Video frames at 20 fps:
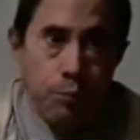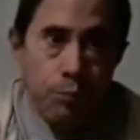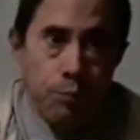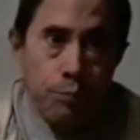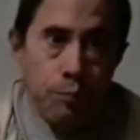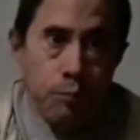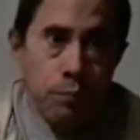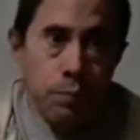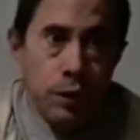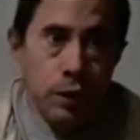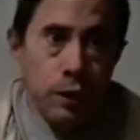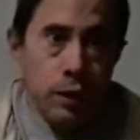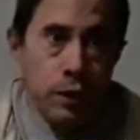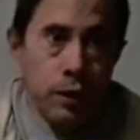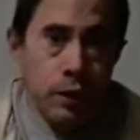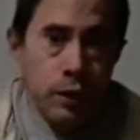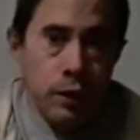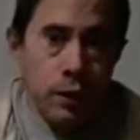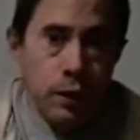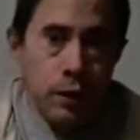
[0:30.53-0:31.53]

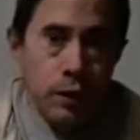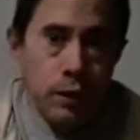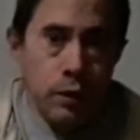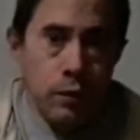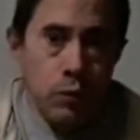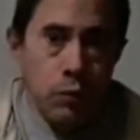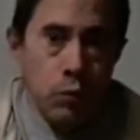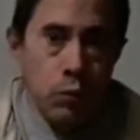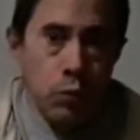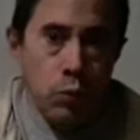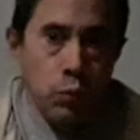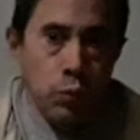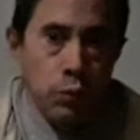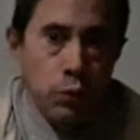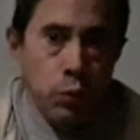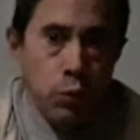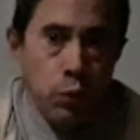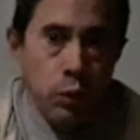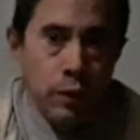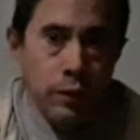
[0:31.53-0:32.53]
But
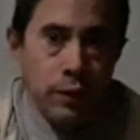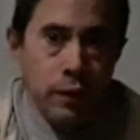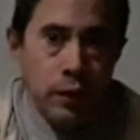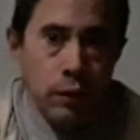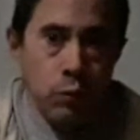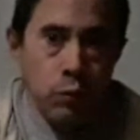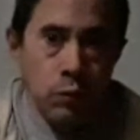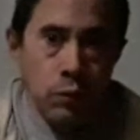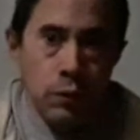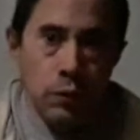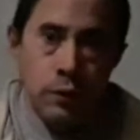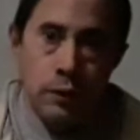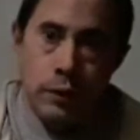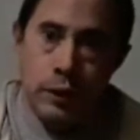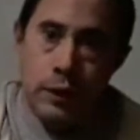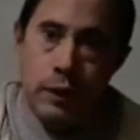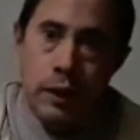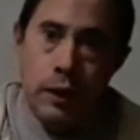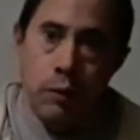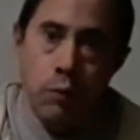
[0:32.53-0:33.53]
the one
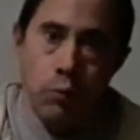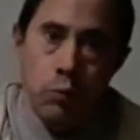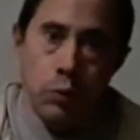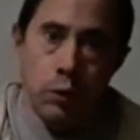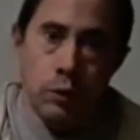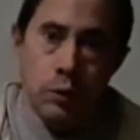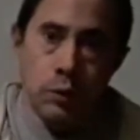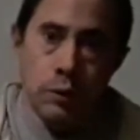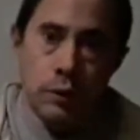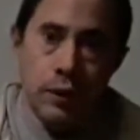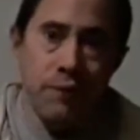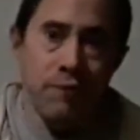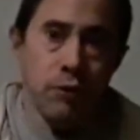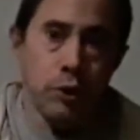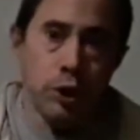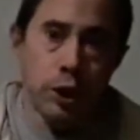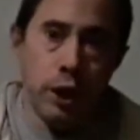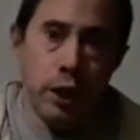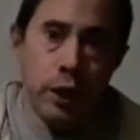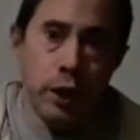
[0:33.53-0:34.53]
thing that will never
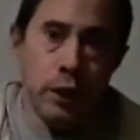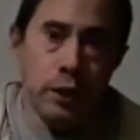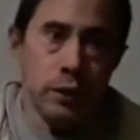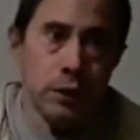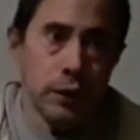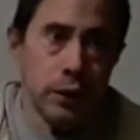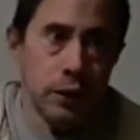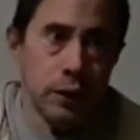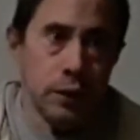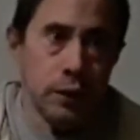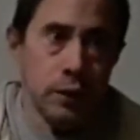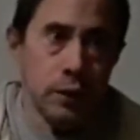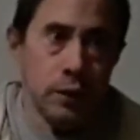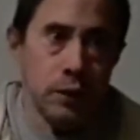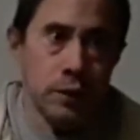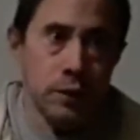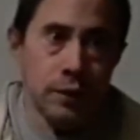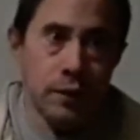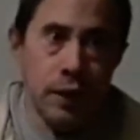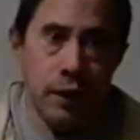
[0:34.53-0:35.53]
change
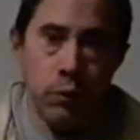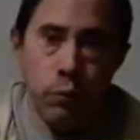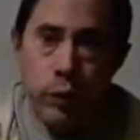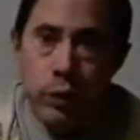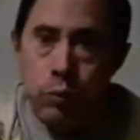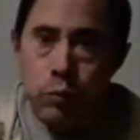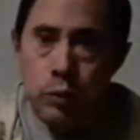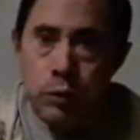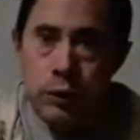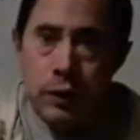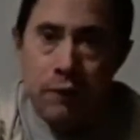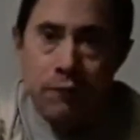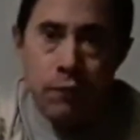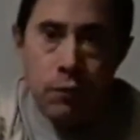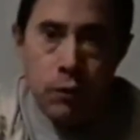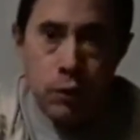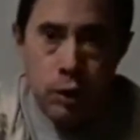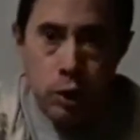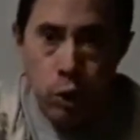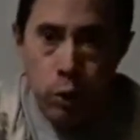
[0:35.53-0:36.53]
is that we will
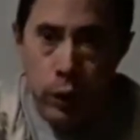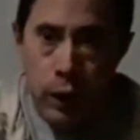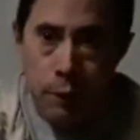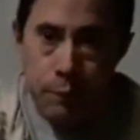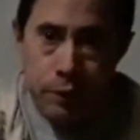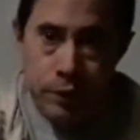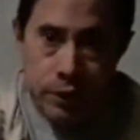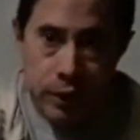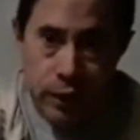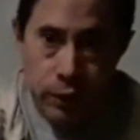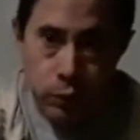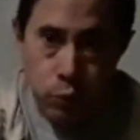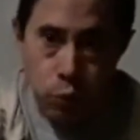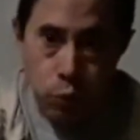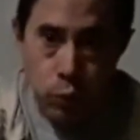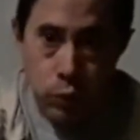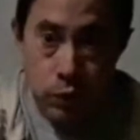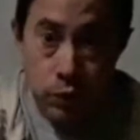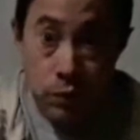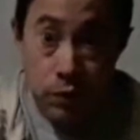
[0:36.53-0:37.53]
never cohabitate
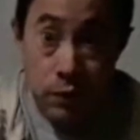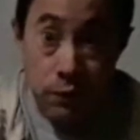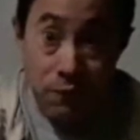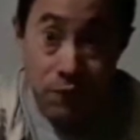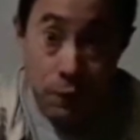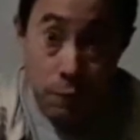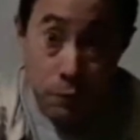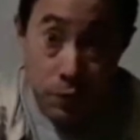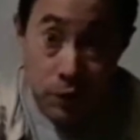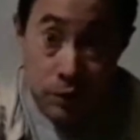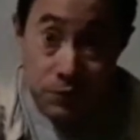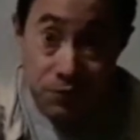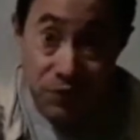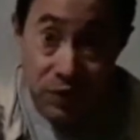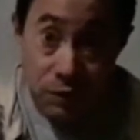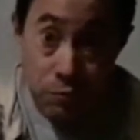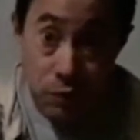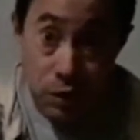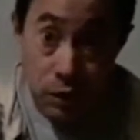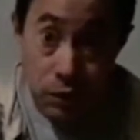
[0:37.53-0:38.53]
with the feminist
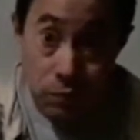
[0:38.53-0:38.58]
female.